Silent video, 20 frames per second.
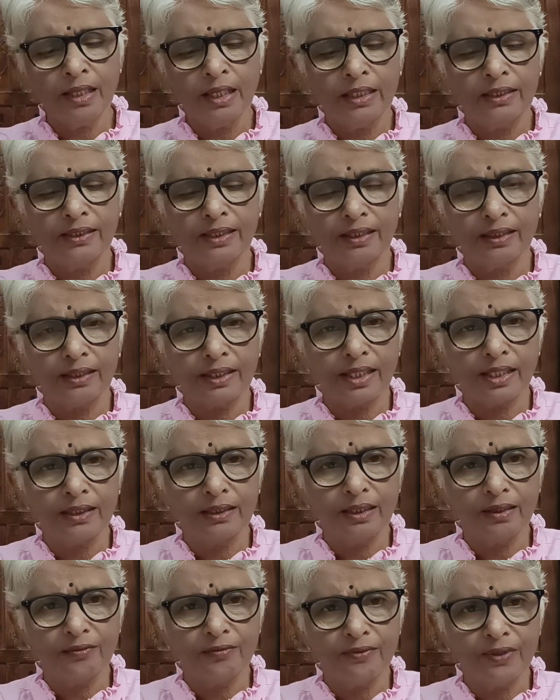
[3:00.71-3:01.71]

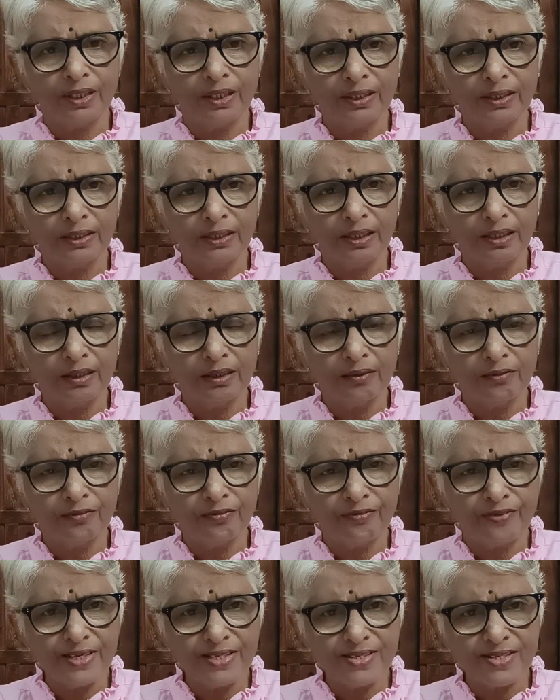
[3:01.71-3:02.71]
The
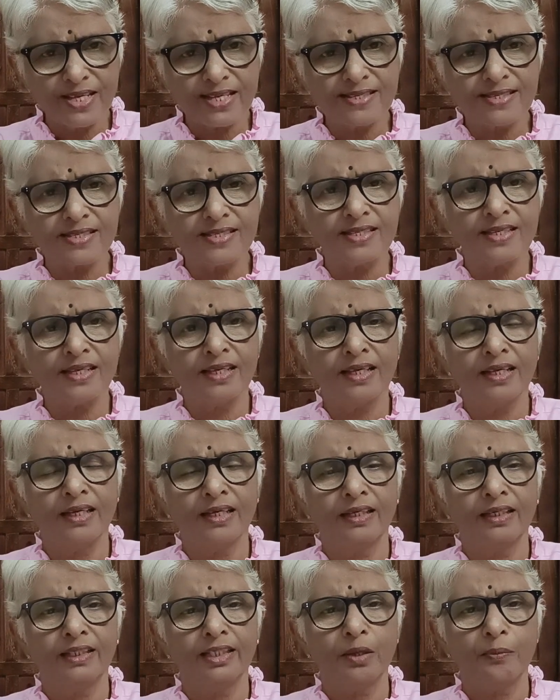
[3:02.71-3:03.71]
physics,
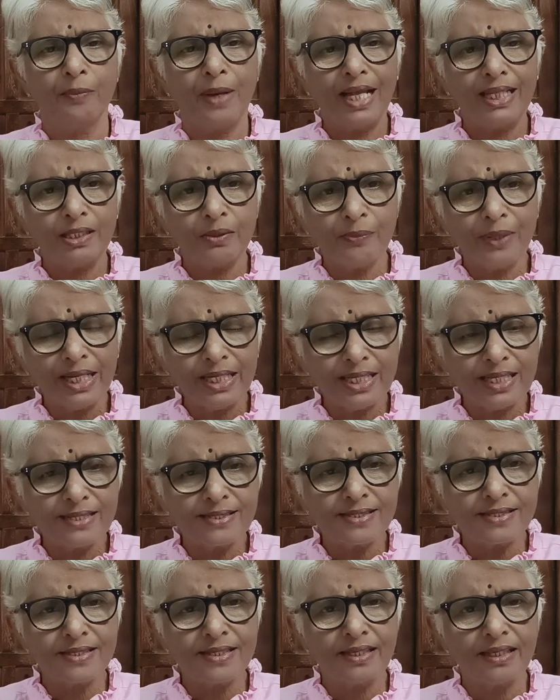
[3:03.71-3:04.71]
the
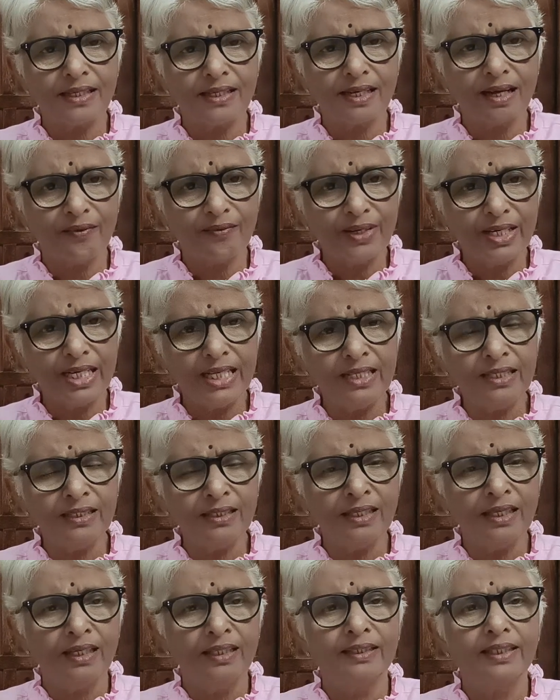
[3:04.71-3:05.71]
mathematics governing
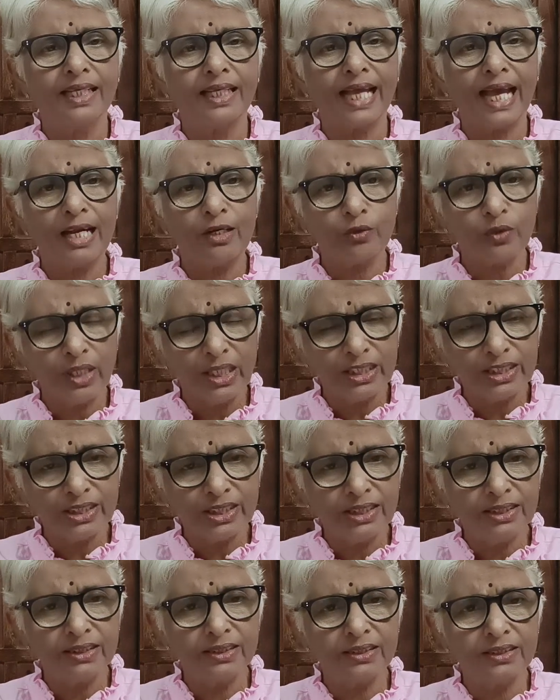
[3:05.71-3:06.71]
the
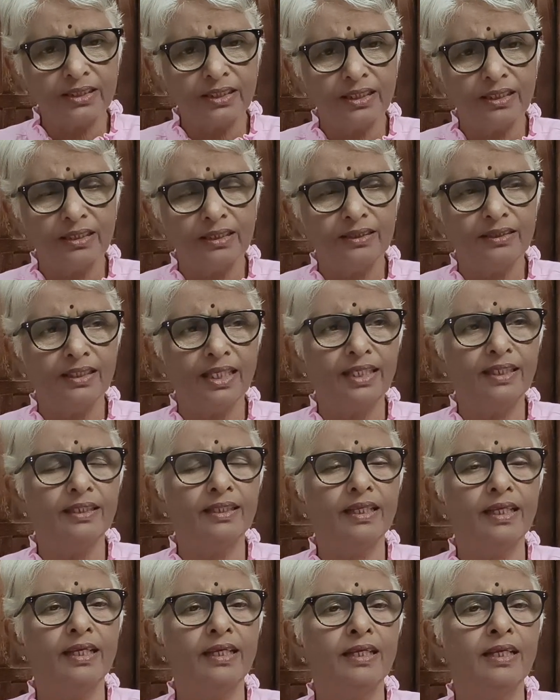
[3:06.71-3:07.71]
calculations, then
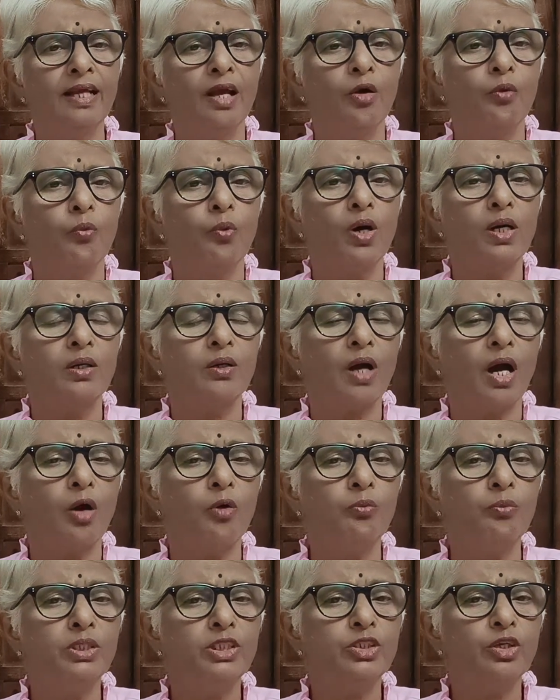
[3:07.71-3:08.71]
how
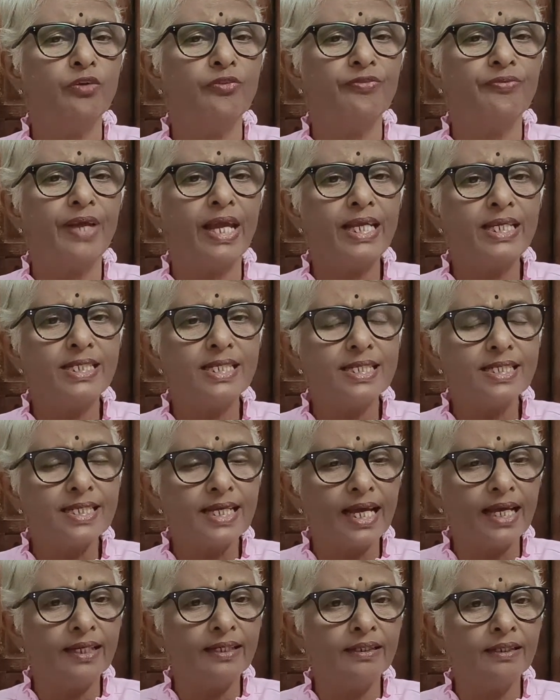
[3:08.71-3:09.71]
much of weight it
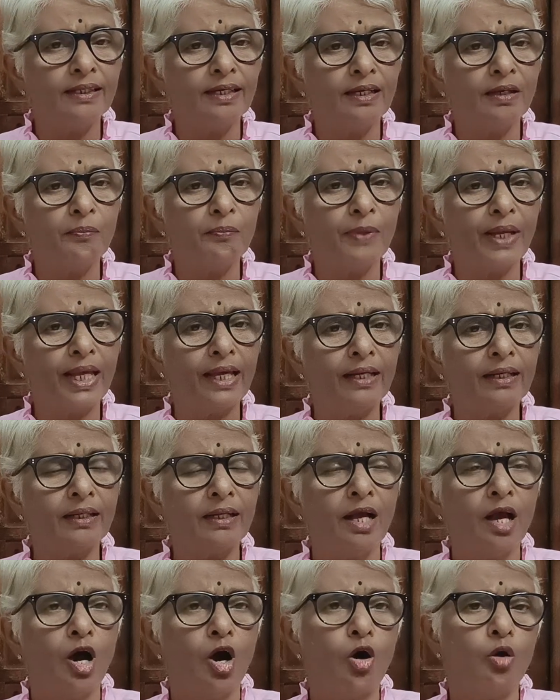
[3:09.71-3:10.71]
can bear,
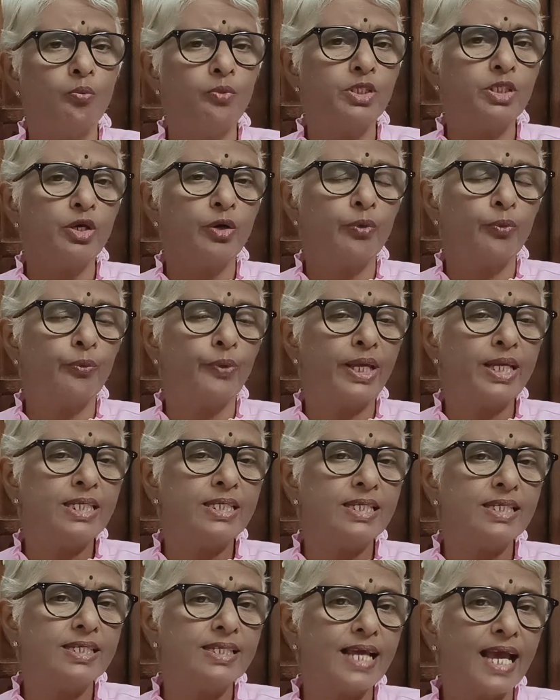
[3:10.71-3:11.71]
how much of weight
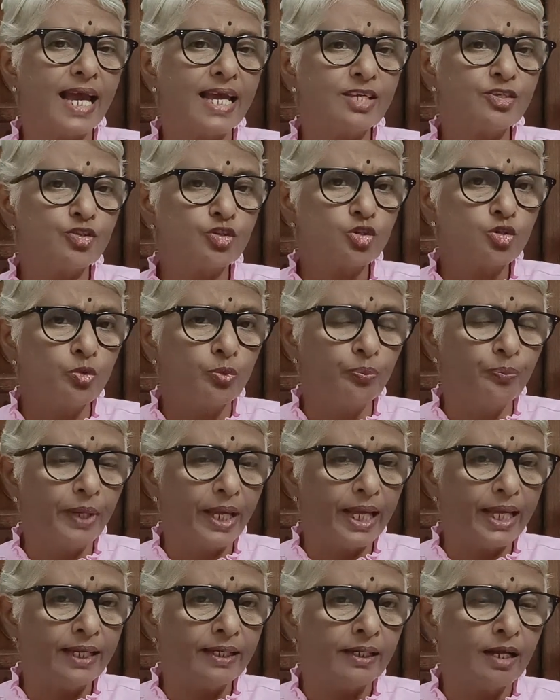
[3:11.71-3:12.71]
it has to
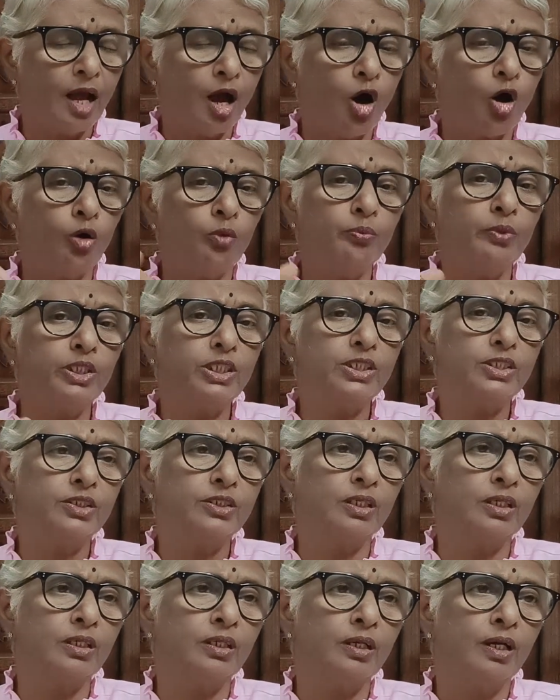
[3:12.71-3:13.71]
bear, how much
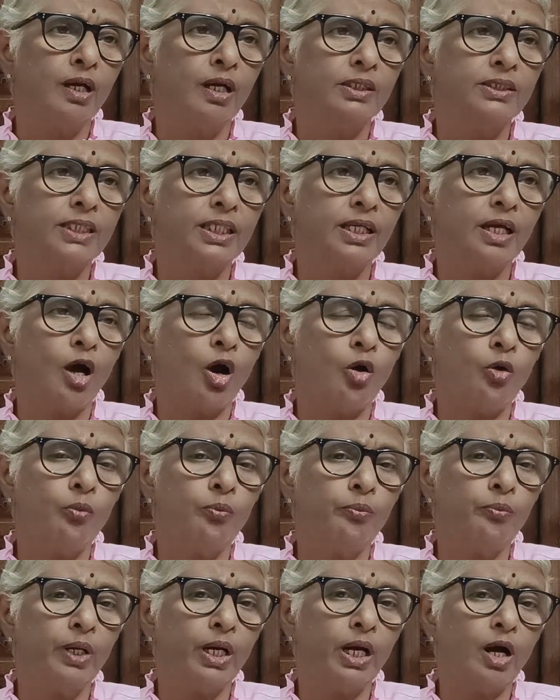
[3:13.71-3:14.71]

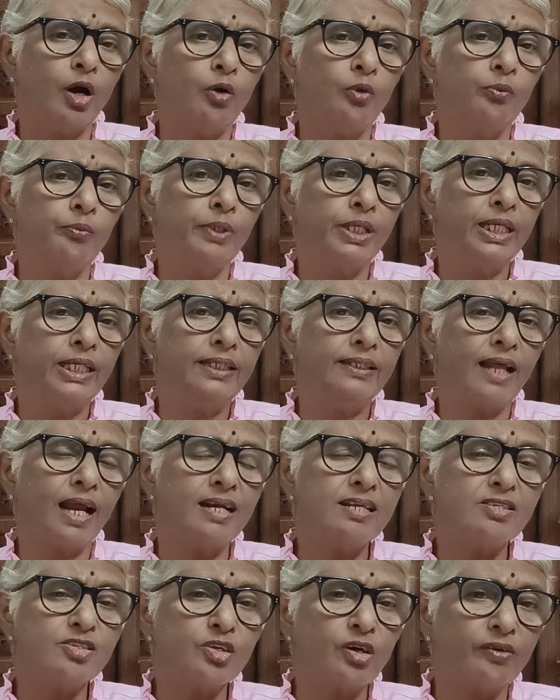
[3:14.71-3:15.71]
how many
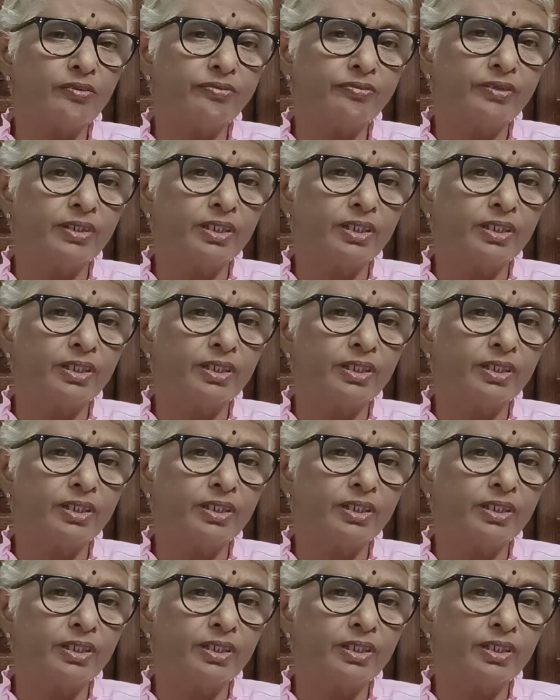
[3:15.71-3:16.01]
tons of